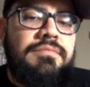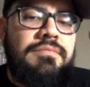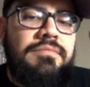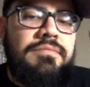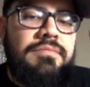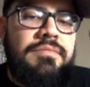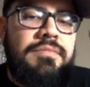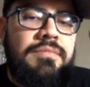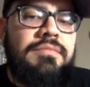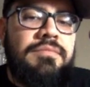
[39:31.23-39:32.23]

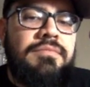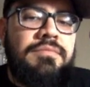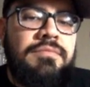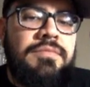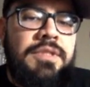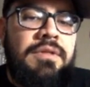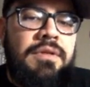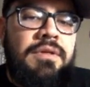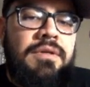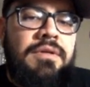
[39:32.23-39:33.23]

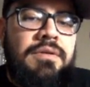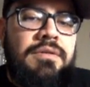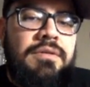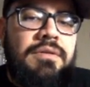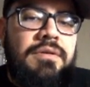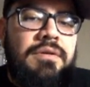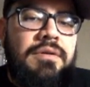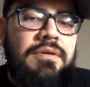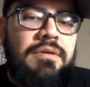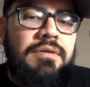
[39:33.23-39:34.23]

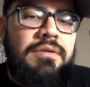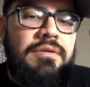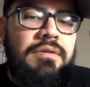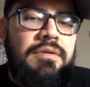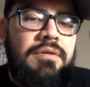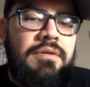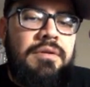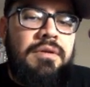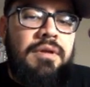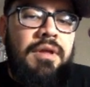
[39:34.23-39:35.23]

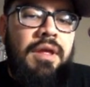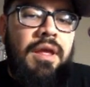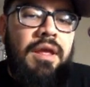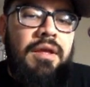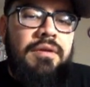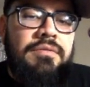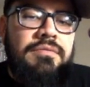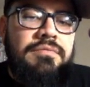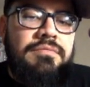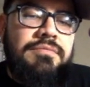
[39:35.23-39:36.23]

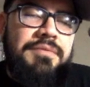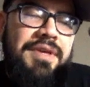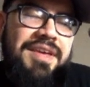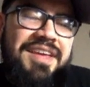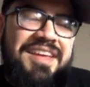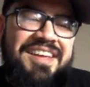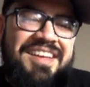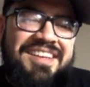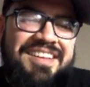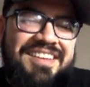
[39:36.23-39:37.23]

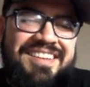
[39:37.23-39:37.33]
(silent)